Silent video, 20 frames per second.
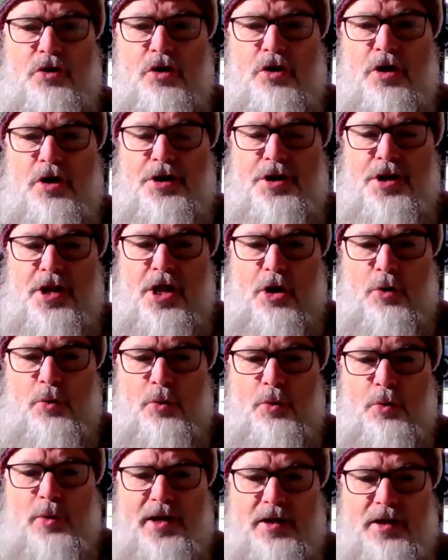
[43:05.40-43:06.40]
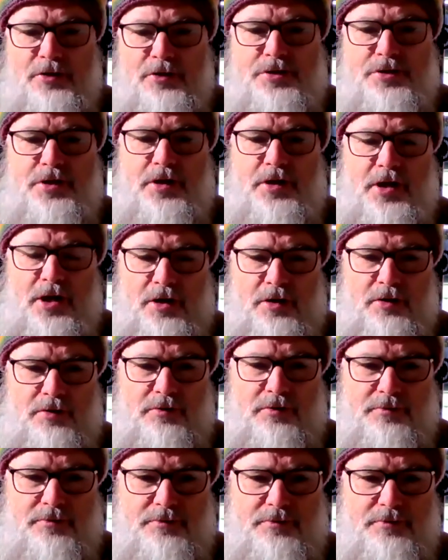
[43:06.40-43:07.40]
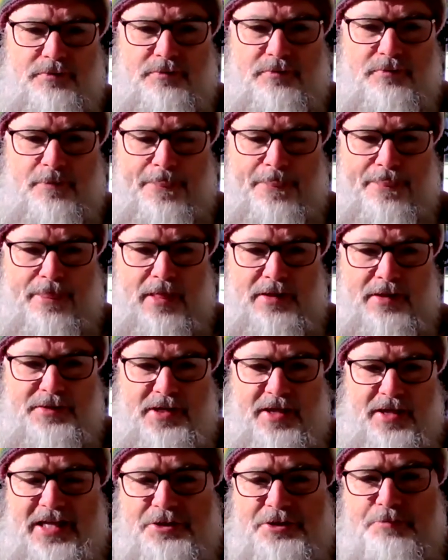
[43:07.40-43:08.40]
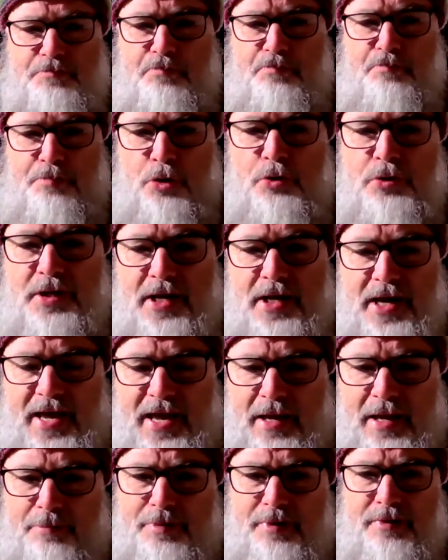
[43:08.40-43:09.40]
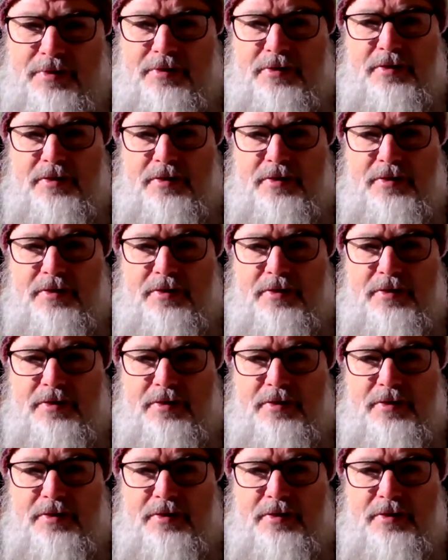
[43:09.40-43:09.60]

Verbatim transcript: You got nowhere else to go. Now that's boot camp.